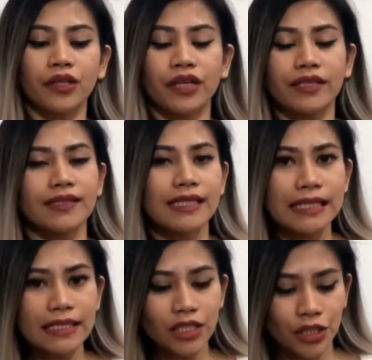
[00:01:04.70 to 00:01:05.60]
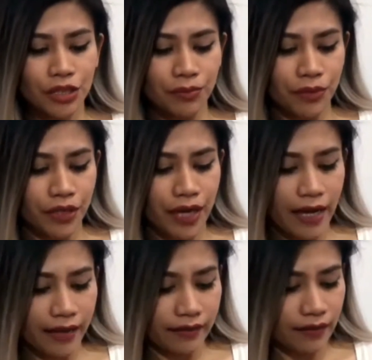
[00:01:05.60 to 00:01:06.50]
and you get 16 shimmer
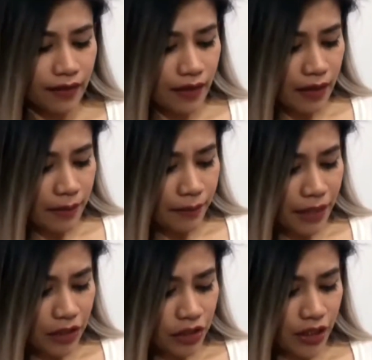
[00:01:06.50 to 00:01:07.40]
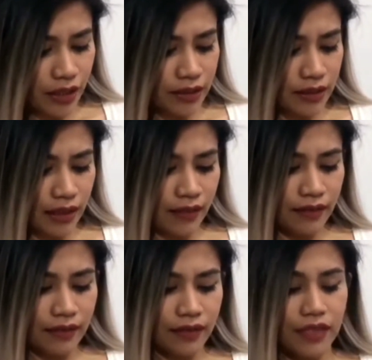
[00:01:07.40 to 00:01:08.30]
and matte shades
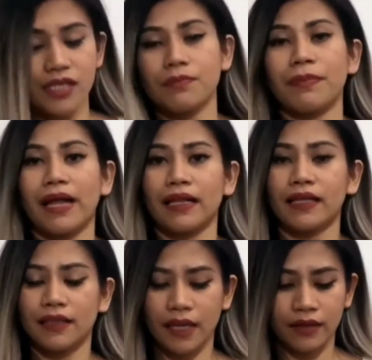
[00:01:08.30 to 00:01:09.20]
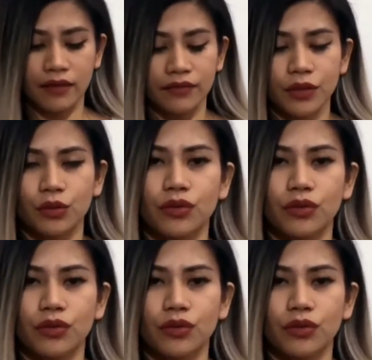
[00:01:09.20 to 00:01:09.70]
in this palette. I love the